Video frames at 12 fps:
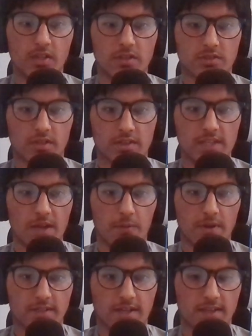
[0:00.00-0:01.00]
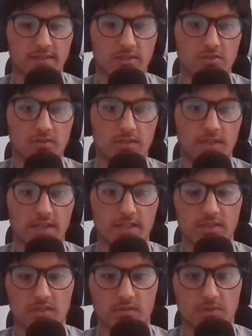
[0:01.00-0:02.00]
So here I want to cast this to an
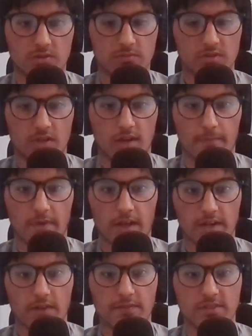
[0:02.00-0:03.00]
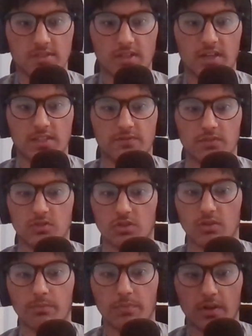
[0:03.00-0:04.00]
int, which we, um, I covered this in the last
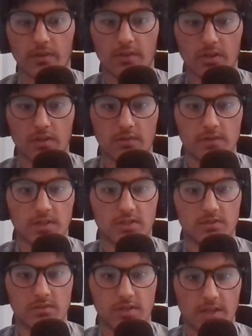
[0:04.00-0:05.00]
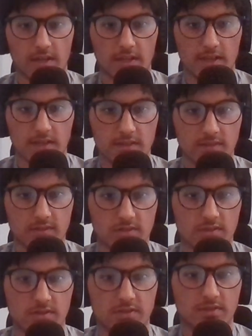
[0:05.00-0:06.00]
video, but you can do here int,
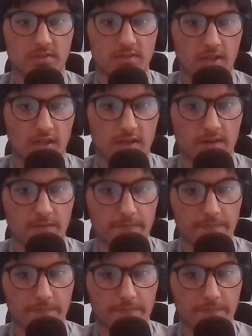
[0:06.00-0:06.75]
then